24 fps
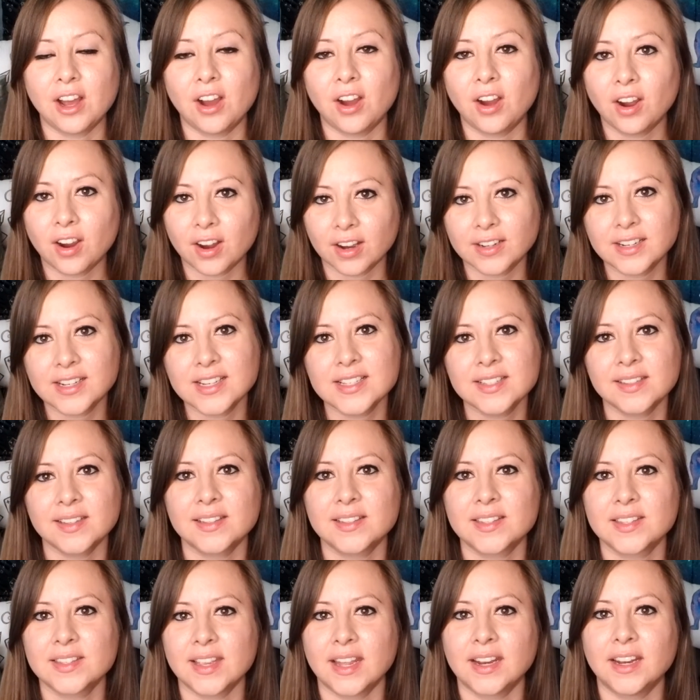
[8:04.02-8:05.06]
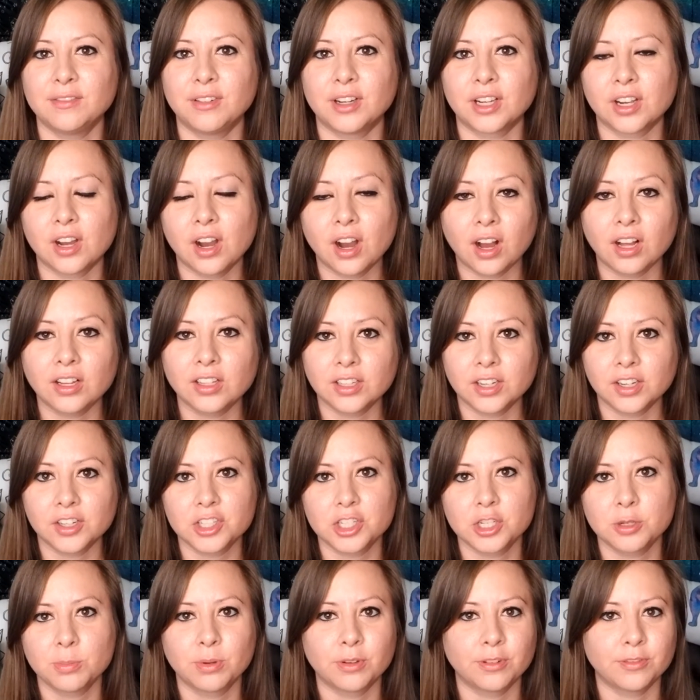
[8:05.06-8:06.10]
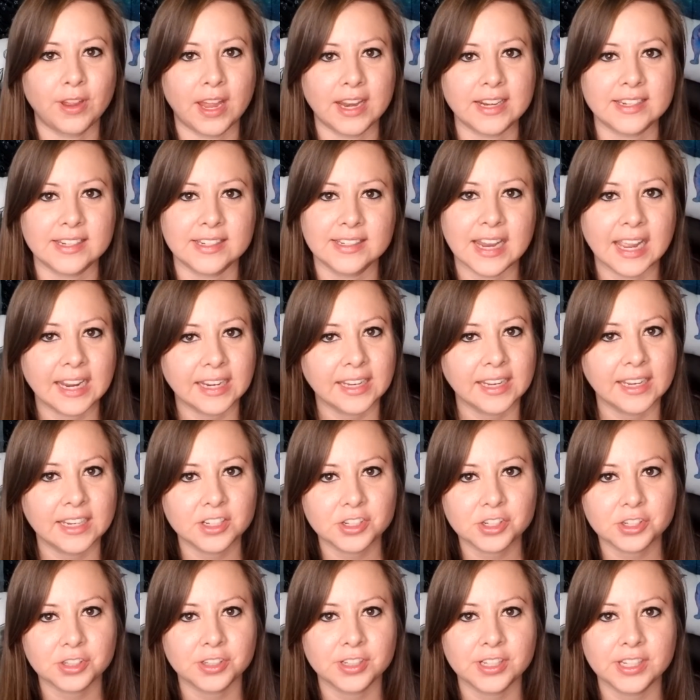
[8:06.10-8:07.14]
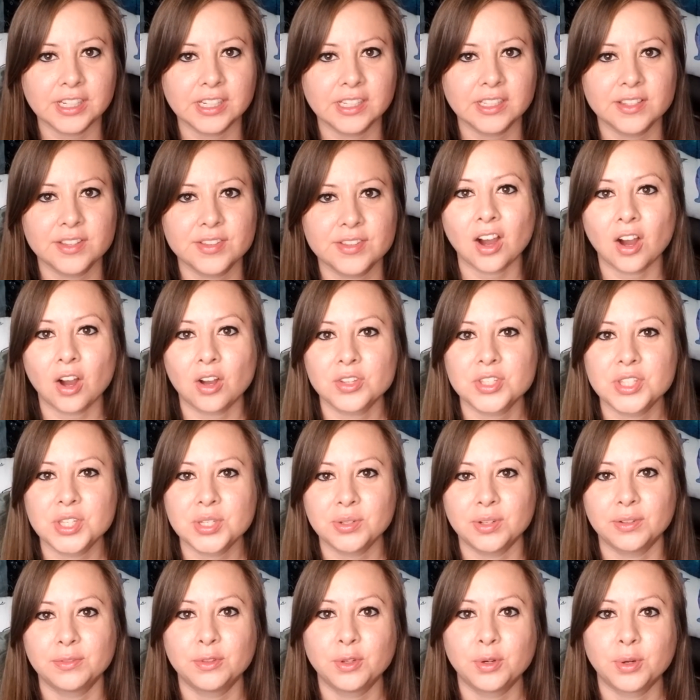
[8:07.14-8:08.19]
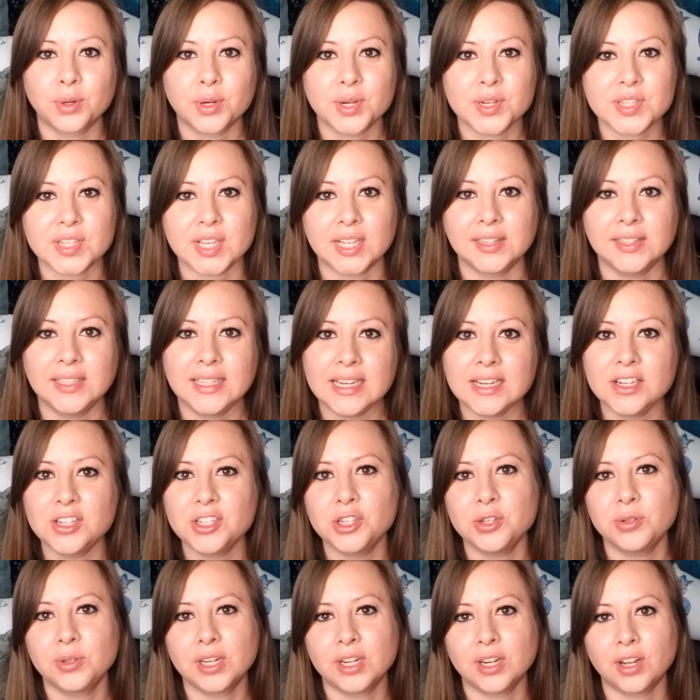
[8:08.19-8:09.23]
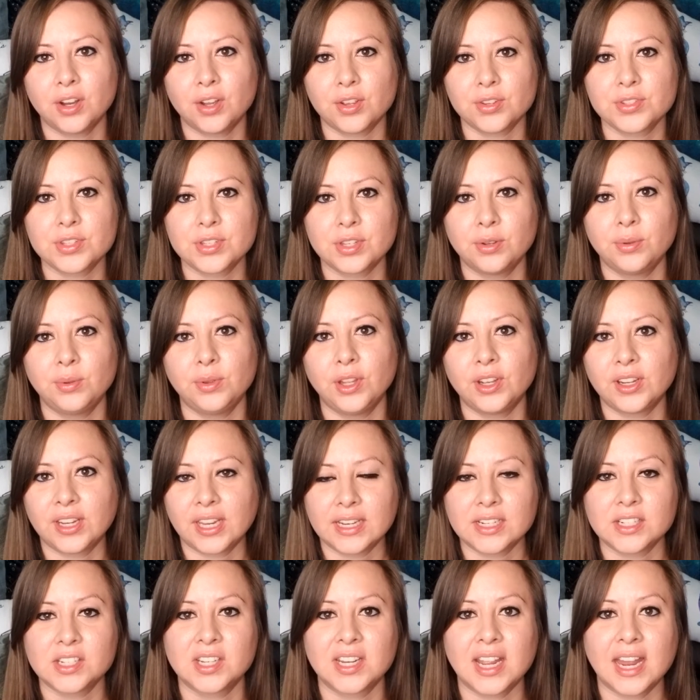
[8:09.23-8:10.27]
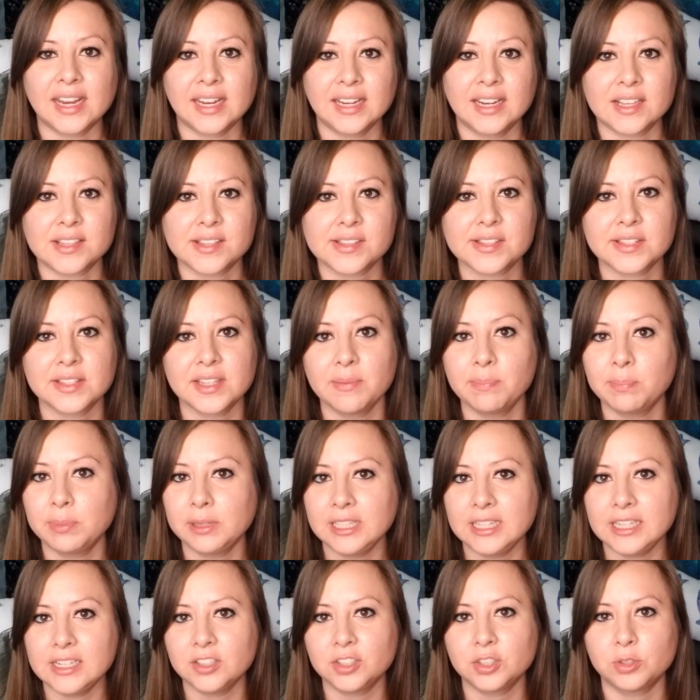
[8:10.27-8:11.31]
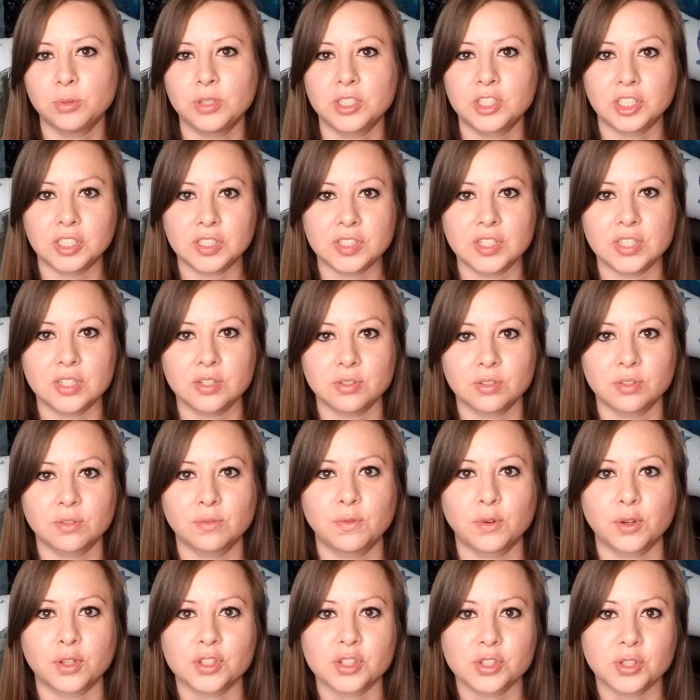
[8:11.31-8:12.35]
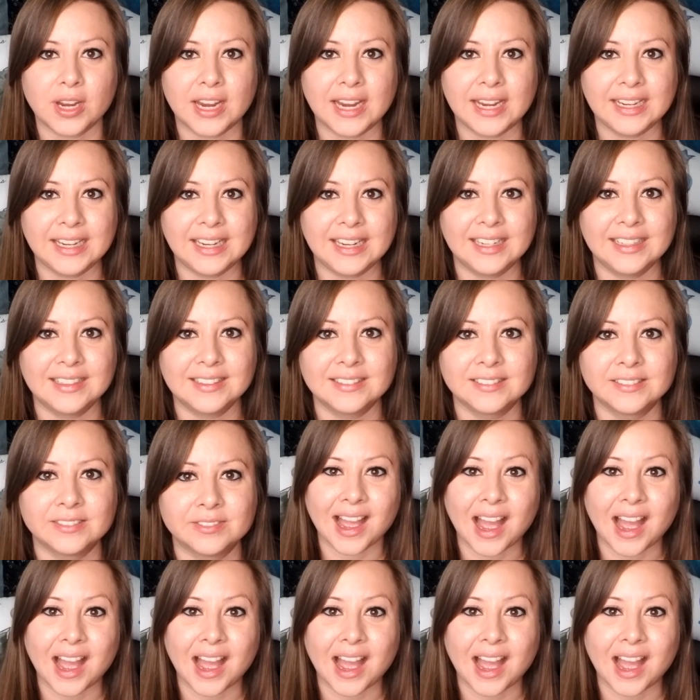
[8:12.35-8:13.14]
a harness instead of a collar to prevent neck injuries. Also, of course, a leash. You can also look into getting a slip leash, which is used for training.